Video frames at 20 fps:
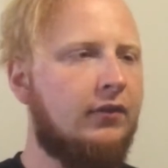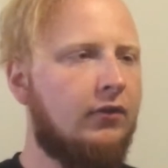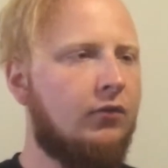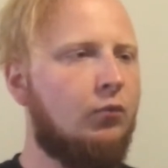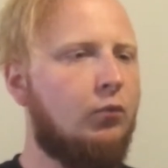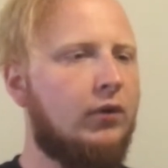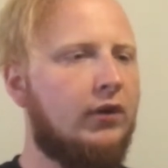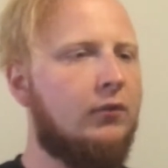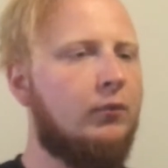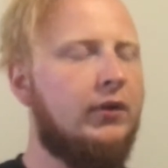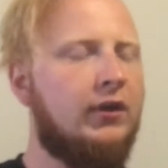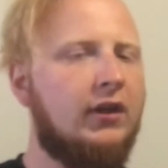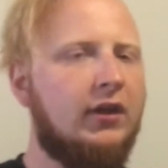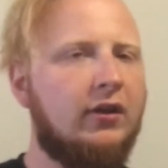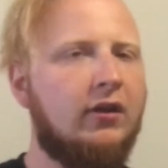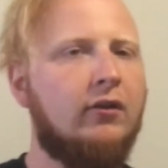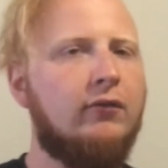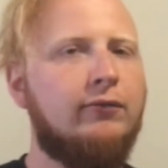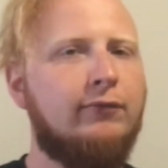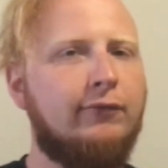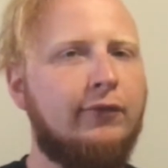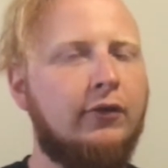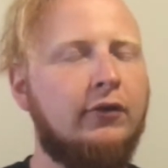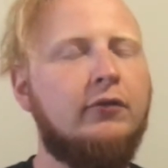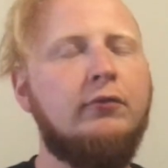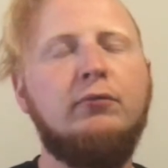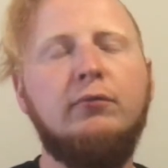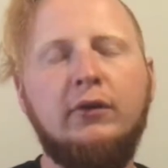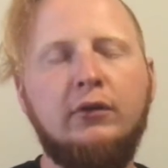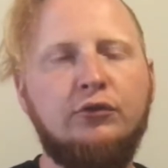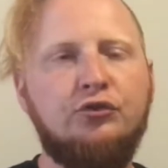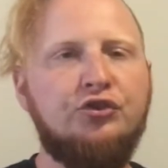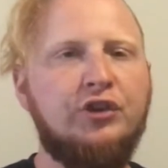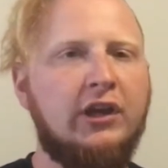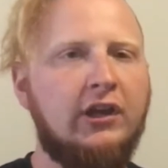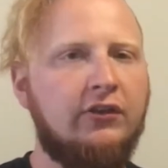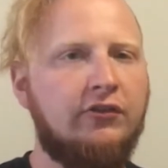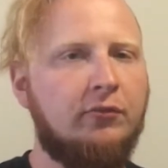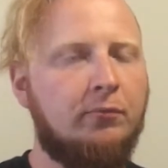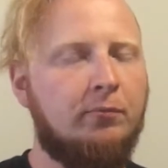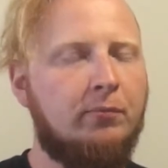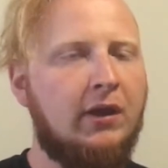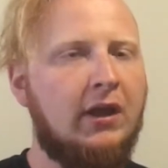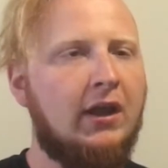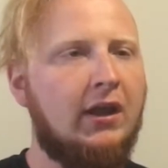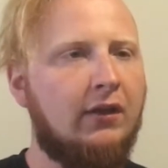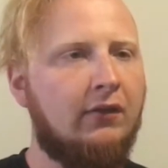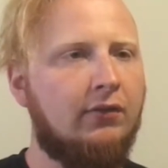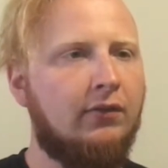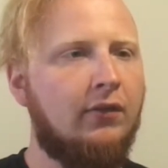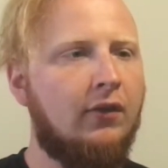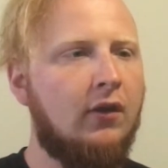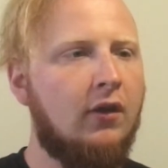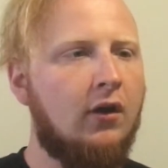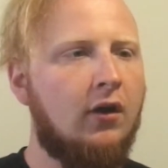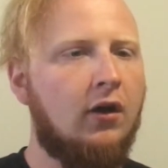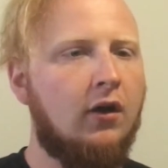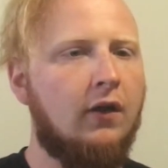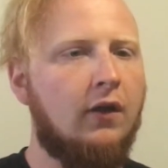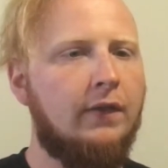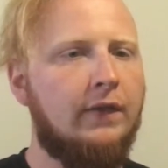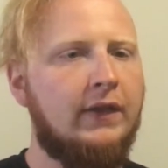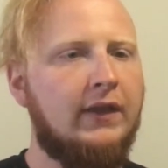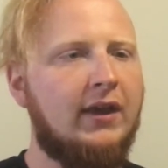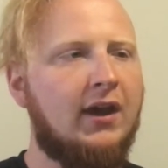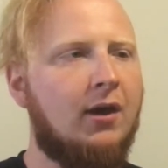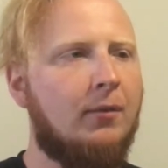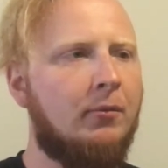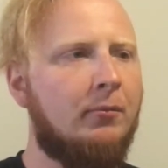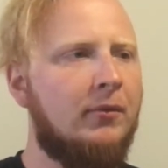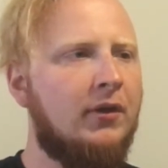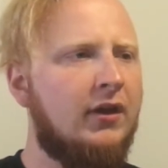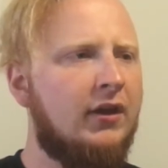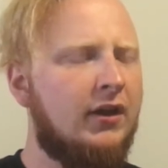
is where we get our first real change of pace on the album.